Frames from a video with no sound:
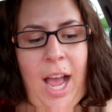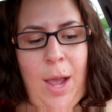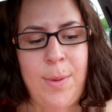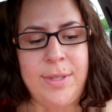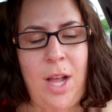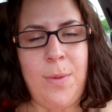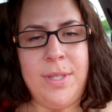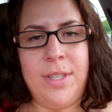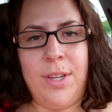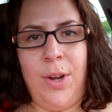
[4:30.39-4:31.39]
I was
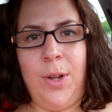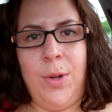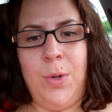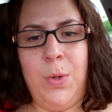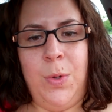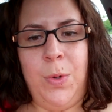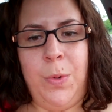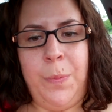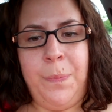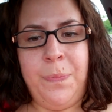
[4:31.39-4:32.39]
always the girl
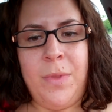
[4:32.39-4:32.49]
who